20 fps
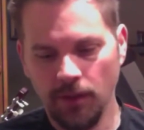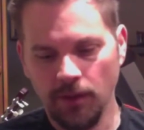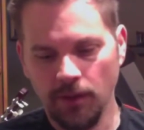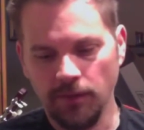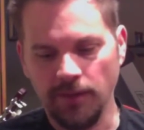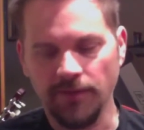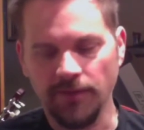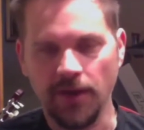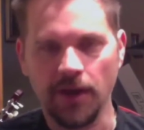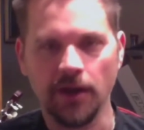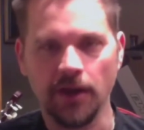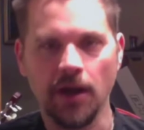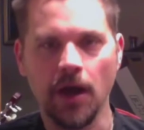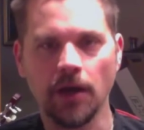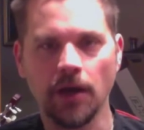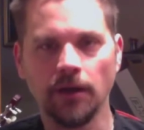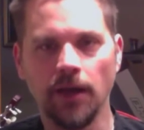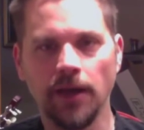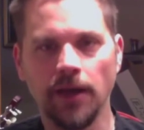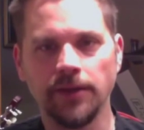they've got an
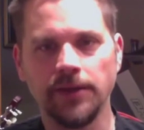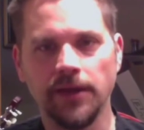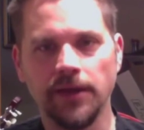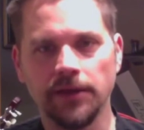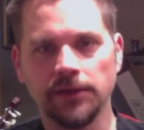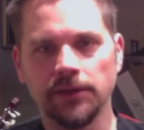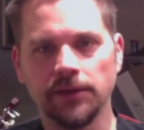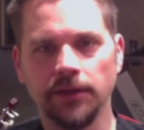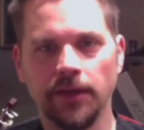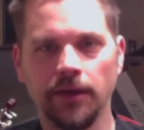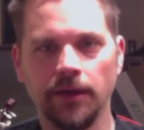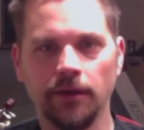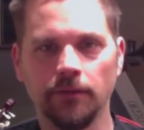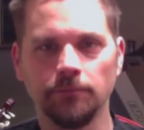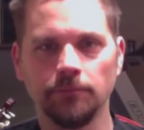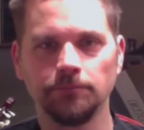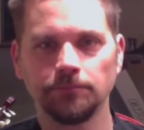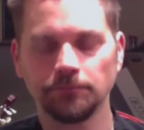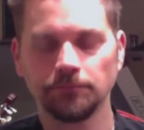online calculator